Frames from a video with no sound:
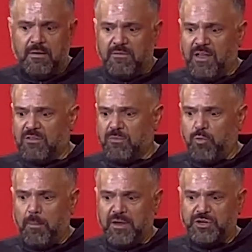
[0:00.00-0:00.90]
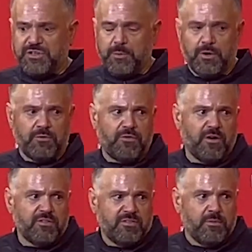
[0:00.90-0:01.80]
found some formations that were good
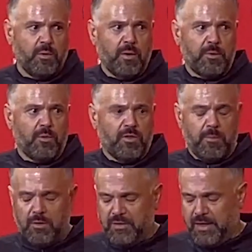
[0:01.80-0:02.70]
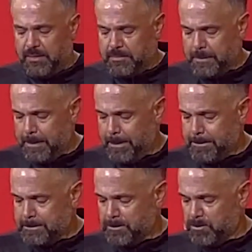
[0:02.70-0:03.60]
for us, and we were able to run the ball at the end.
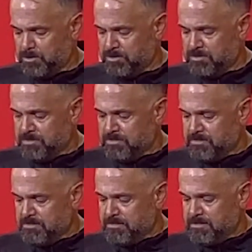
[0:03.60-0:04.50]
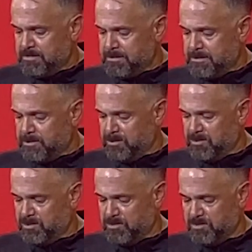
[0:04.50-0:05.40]
Was that
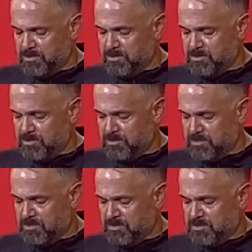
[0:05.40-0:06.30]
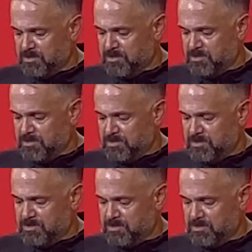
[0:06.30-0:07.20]
sequence where I think you started
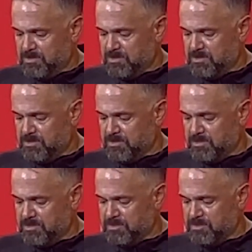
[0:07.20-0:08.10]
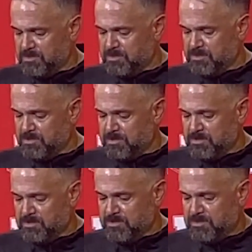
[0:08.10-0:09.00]
the drive on the 8 when it was 7-3,
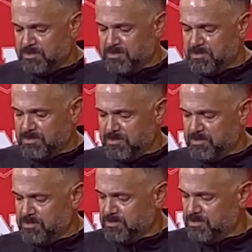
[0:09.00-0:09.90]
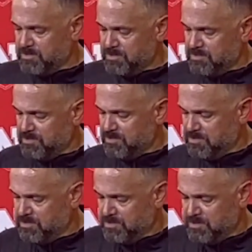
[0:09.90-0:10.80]
and you get it up to midfield and
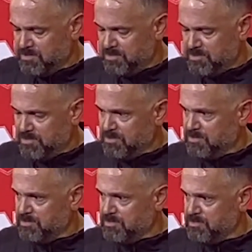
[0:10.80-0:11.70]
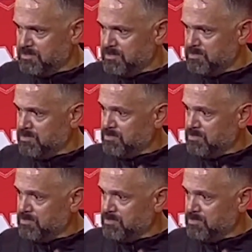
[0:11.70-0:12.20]
then the stop, and you